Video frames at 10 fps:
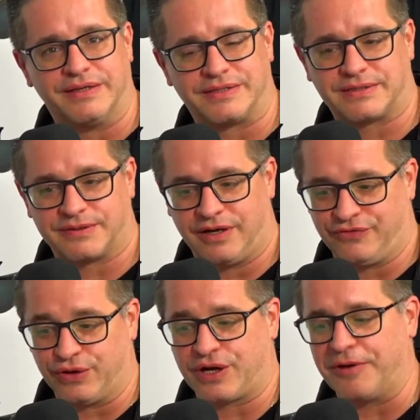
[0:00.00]

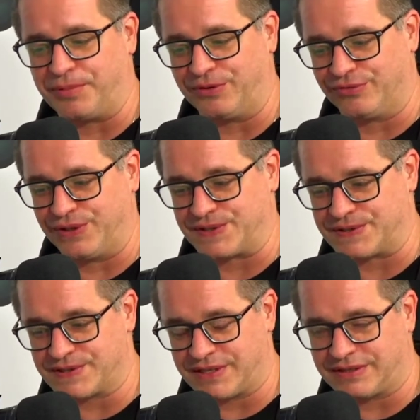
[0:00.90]
because for a
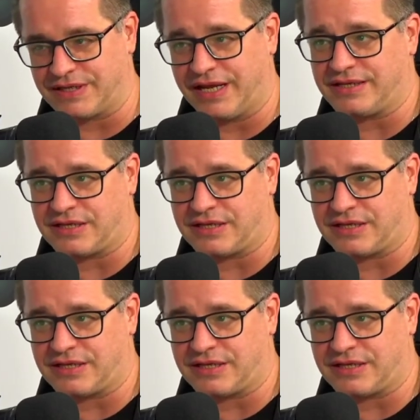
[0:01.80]
couple of reasons.